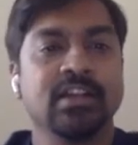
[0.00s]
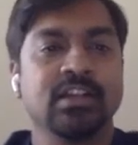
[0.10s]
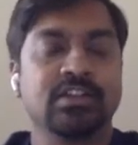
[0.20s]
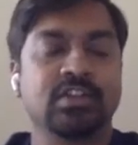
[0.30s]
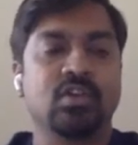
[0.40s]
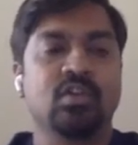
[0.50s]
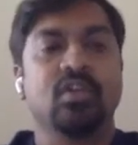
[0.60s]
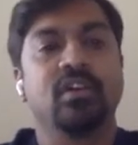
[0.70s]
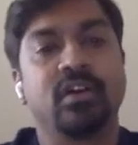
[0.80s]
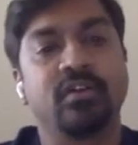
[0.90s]
So
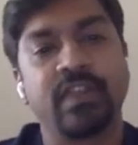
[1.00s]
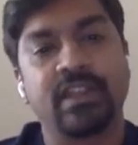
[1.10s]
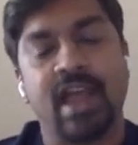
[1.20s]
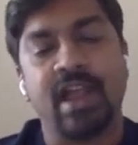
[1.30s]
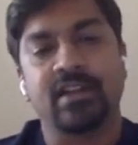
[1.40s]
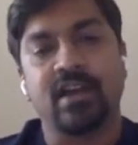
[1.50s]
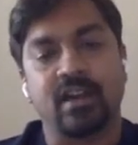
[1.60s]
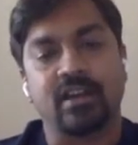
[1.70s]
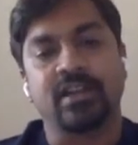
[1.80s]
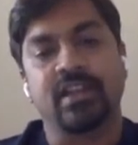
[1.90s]
uh, with that
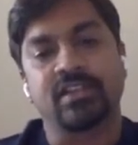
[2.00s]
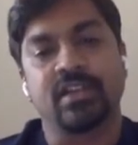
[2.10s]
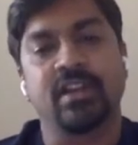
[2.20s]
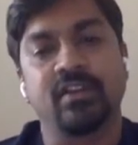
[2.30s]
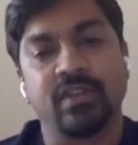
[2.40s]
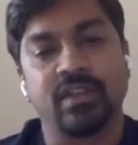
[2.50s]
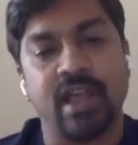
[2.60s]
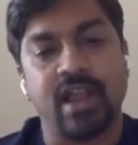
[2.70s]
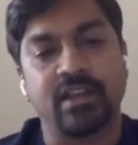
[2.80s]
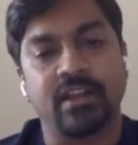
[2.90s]
architecture and with
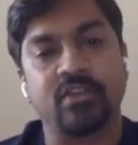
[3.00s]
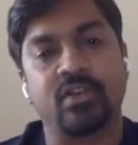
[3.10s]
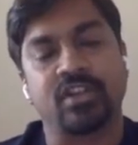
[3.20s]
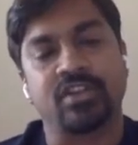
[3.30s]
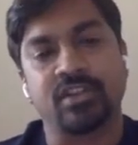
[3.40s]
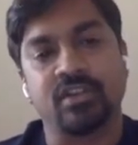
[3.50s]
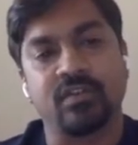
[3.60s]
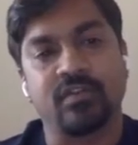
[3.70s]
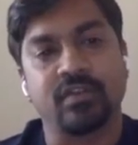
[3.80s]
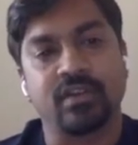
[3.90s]
that introduction
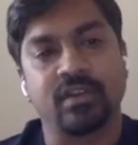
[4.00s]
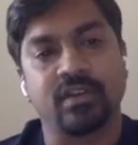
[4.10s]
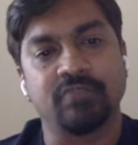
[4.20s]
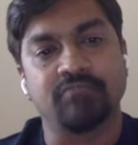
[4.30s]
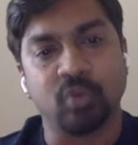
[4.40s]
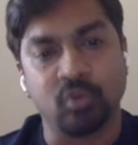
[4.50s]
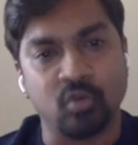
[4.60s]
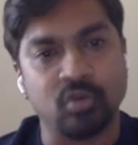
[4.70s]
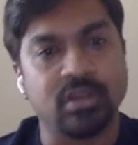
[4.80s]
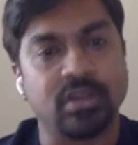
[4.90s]
of uh,
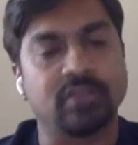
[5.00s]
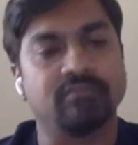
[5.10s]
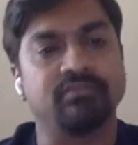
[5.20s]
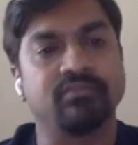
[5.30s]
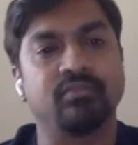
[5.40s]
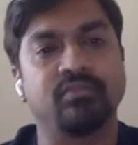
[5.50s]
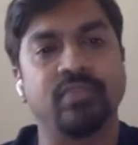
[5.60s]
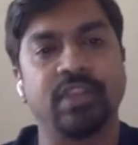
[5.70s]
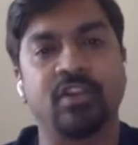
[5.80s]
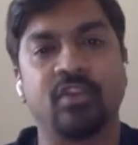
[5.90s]
Ozone, uh,
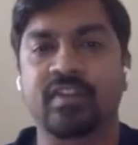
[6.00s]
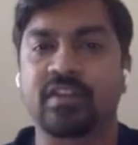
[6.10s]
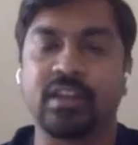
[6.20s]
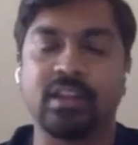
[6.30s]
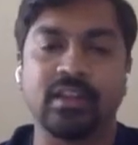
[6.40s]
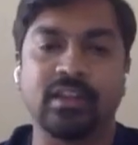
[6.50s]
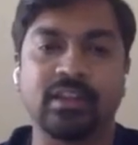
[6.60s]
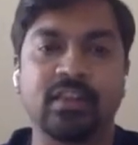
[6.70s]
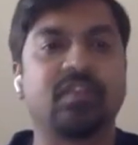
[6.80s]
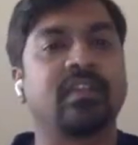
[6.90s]
it obviously
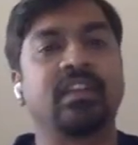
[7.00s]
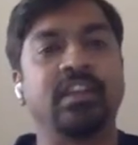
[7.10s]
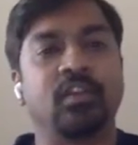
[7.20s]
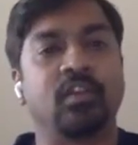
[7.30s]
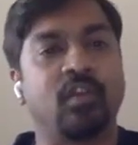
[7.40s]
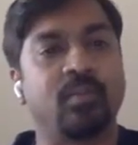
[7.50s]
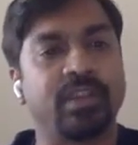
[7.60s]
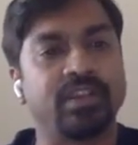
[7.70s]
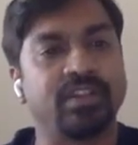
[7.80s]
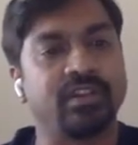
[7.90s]
gives us an ease of
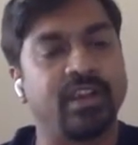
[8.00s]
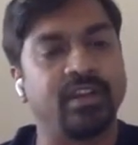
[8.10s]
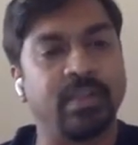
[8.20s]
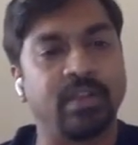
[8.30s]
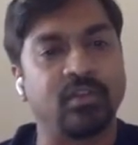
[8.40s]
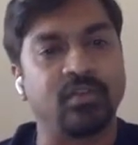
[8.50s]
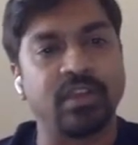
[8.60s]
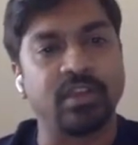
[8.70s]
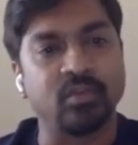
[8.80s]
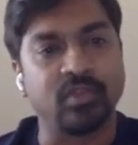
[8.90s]
operation, right? Because we
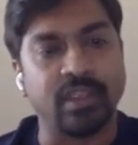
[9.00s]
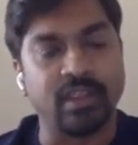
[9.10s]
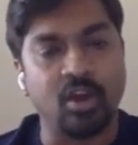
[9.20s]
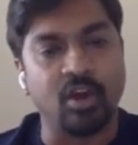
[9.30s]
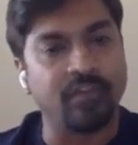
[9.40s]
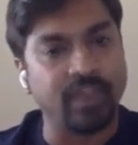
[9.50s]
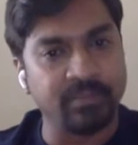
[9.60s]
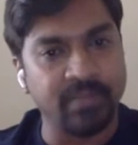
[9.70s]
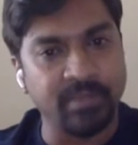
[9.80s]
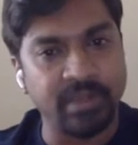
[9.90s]
are using
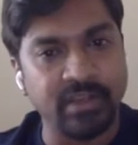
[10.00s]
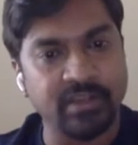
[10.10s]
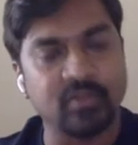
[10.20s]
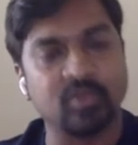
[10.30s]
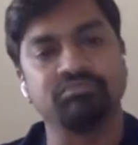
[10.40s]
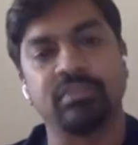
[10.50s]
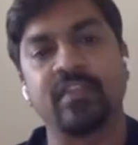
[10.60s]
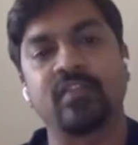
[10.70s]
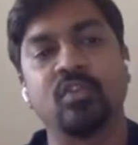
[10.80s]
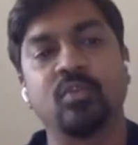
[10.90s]
off-heap memory, so there
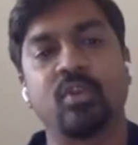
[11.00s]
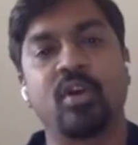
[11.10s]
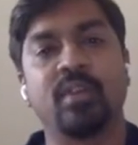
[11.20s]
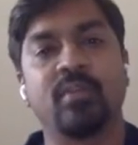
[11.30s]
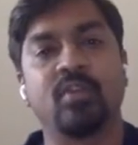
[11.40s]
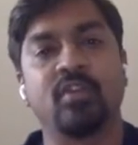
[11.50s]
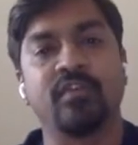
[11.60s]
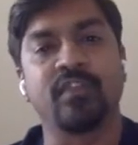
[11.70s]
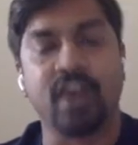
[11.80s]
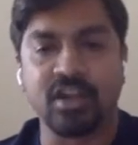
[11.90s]
is no problem of
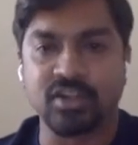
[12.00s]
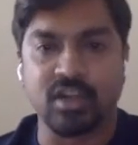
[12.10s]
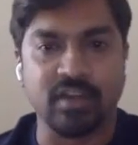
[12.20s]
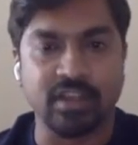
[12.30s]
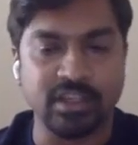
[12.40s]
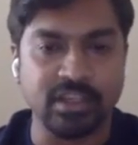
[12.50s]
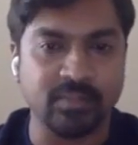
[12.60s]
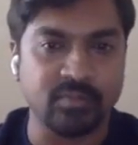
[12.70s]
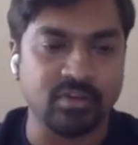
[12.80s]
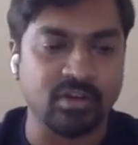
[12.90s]
large Java
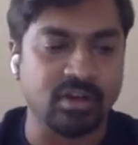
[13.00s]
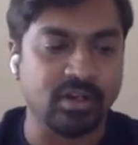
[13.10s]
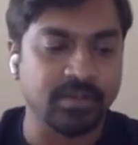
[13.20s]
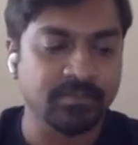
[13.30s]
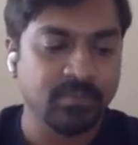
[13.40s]
heaps or